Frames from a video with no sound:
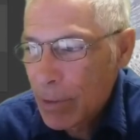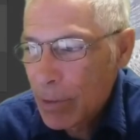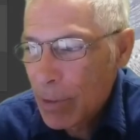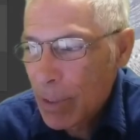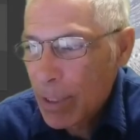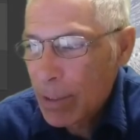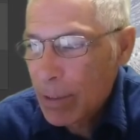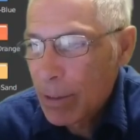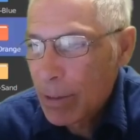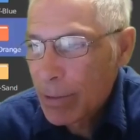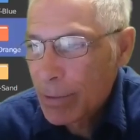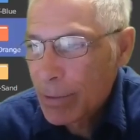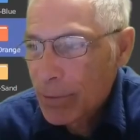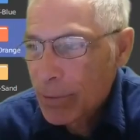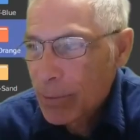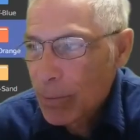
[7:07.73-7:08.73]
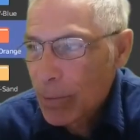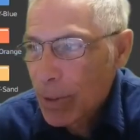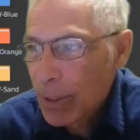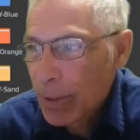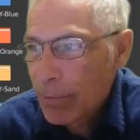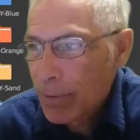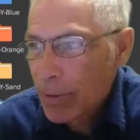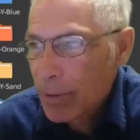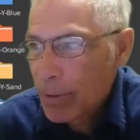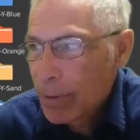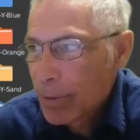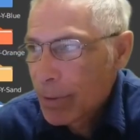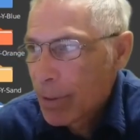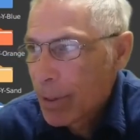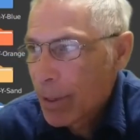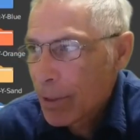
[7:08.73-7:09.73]
Make your icons
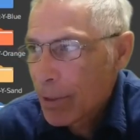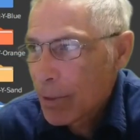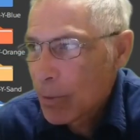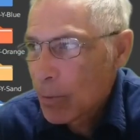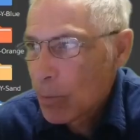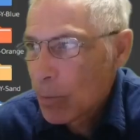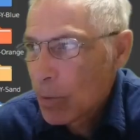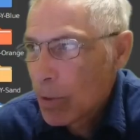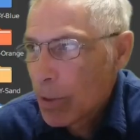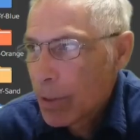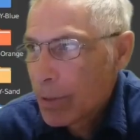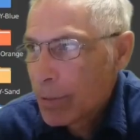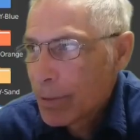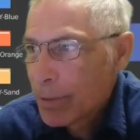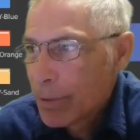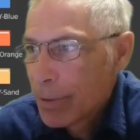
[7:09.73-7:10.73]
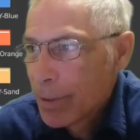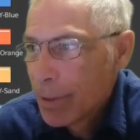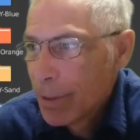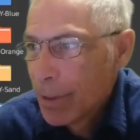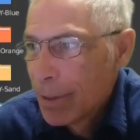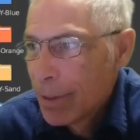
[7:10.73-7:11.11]
whatever color you want.